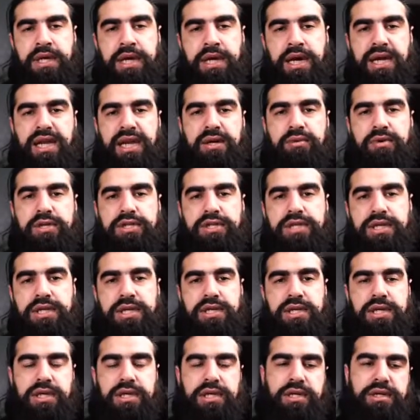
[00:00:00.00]
like watching
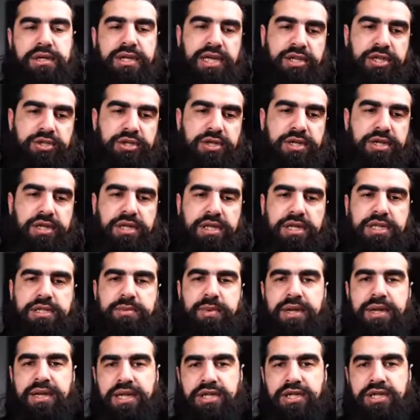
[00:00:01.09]
nature, things
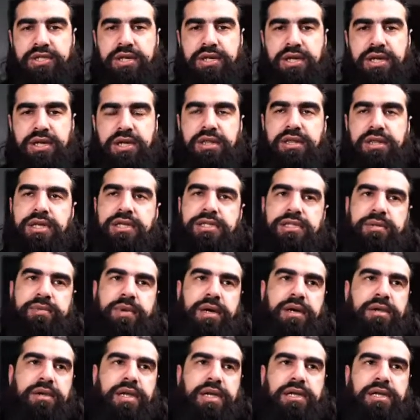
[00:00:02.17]
about nature, things
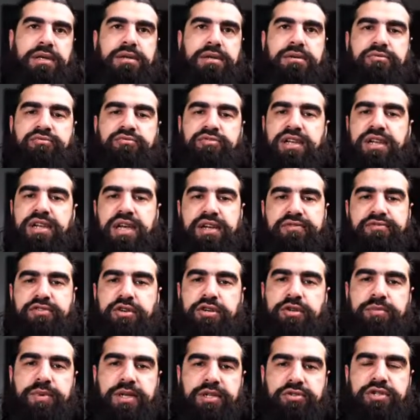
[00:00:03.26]
about like real life
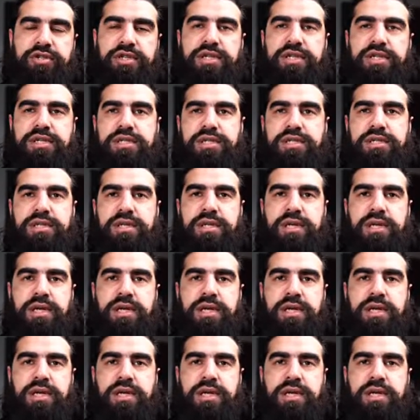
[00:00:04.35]
documentaries,